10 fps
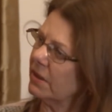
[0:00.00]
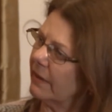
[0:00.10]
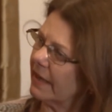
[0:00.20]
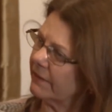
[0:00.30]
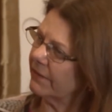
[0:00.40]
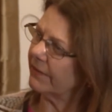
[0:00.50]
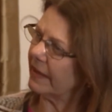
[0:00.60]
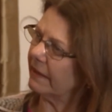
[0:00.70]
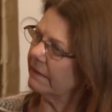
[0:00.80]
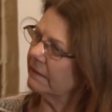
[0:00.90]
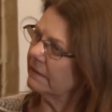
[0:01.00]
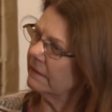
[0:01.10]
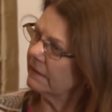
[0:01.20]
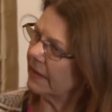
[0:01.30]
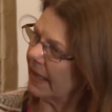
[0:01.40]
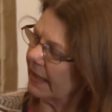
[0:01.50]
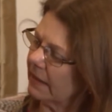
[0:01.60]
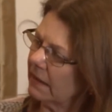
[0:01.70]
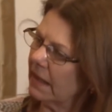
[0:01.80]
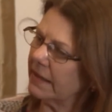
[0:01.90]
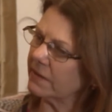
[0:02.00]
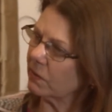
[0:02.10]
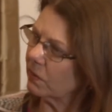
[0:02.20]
to know how to think, analyze,